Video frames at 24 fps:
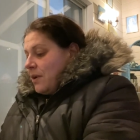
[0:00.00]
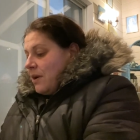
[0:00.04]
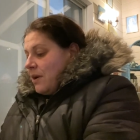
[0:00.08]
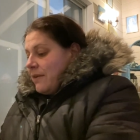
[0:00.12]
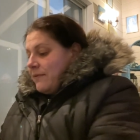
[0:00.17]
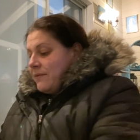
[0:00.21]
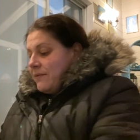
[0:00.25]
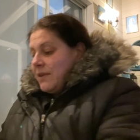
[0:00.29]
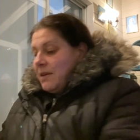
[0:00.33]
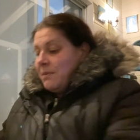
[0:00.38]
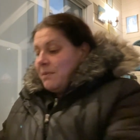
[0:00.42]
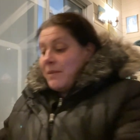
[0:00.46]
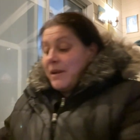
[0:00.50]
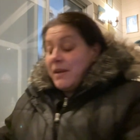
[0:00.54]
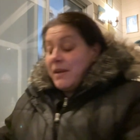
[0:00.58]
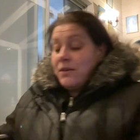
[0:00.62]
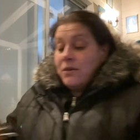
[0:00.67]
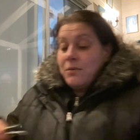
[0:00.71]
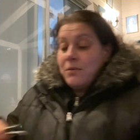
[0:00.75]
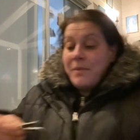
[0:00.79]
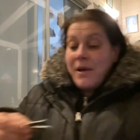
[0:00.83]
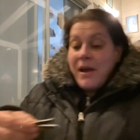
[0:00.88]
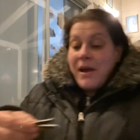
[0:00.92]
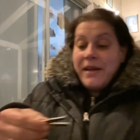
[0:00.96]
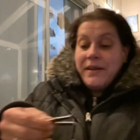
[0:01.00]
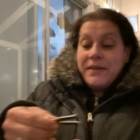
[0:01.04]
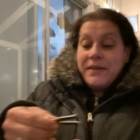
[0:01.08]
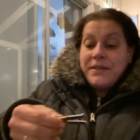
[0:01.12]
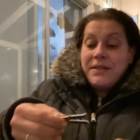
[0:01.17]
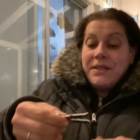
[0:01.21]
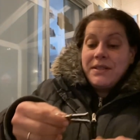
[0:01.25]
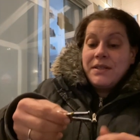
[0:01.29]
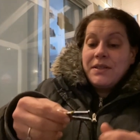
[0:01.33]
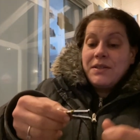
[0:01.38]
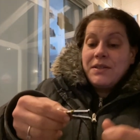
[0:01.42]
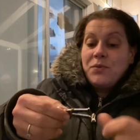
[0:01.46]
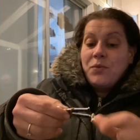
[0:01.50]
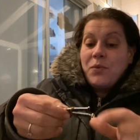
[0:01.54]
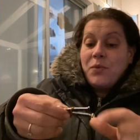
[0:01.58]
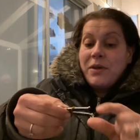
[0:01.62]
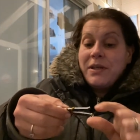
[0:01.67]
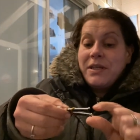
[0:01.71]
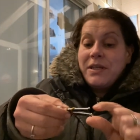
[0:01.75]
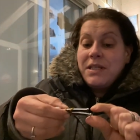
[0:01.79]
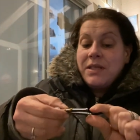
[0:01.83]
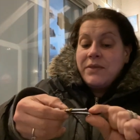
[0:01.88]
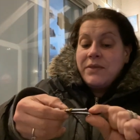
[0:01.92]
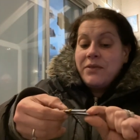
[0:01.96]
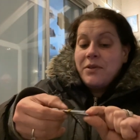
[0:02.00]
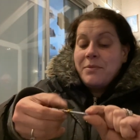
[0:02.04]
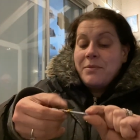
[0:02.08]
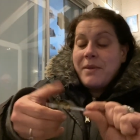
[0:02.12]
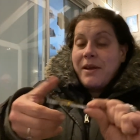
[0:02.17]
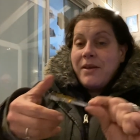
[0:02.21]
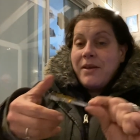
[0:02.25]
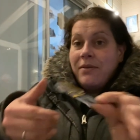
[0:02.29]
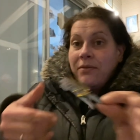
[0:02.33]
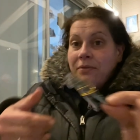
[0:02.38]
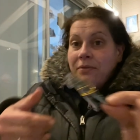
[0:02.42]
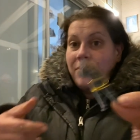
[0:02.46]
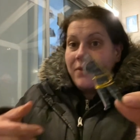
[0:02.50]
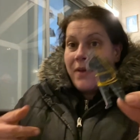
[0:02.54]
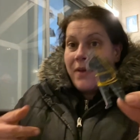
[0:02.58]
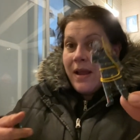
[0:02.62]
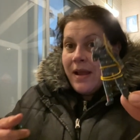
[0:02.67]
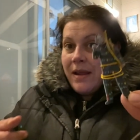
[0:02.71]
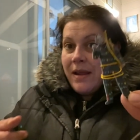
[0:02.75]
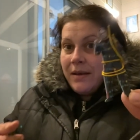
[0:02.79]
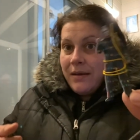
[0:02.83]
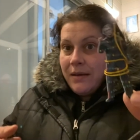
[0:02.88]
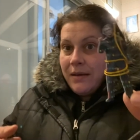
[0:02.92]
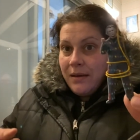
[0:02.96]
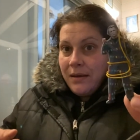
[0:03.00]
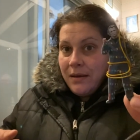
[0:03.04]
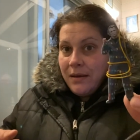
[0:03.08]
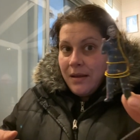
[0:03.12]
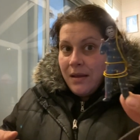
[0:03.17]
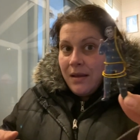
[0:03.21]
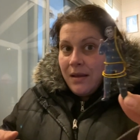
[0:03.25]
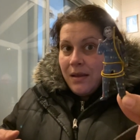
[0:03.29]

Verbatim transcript: of the Michael Myers because one is for my friend.